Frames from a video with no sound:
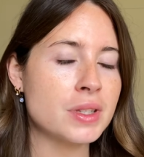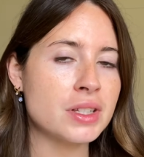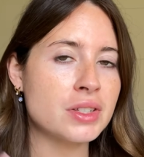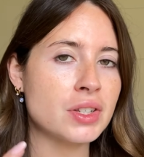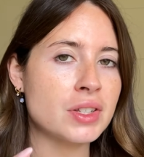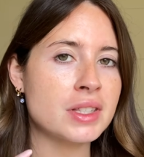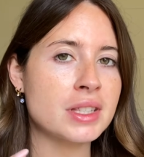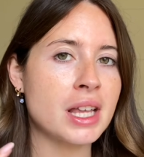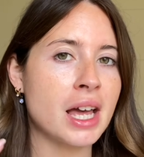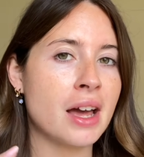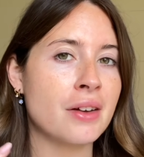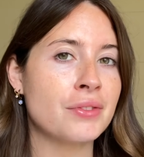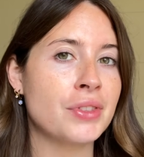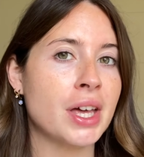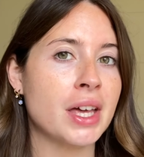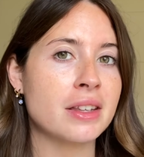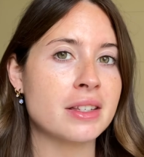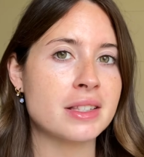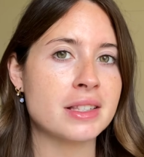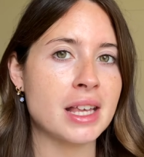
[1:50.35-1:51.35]
it doesn't have
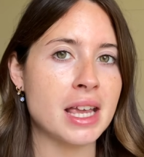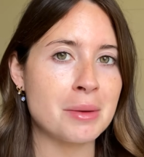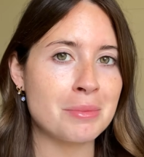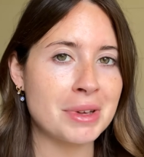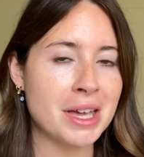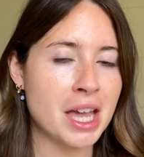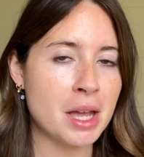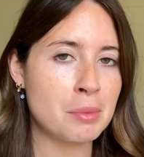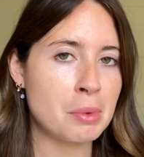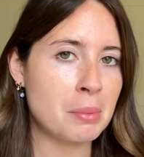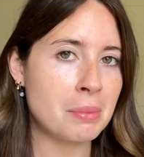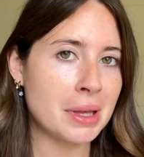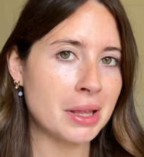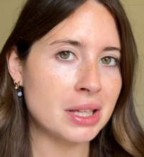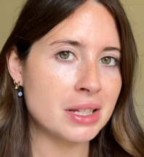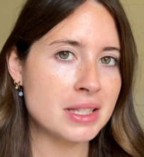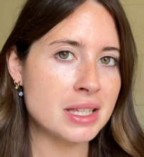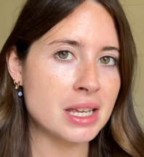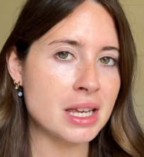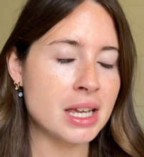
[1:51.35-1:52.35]
that same
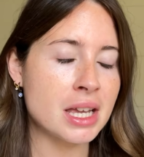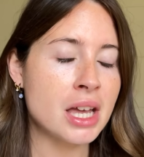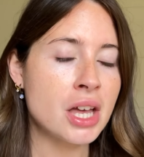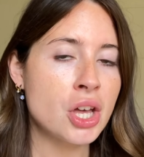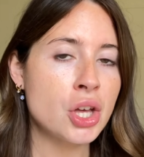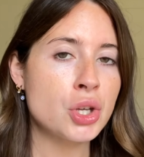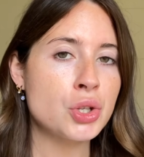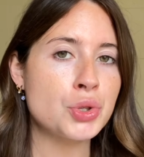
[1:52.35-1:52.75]
capability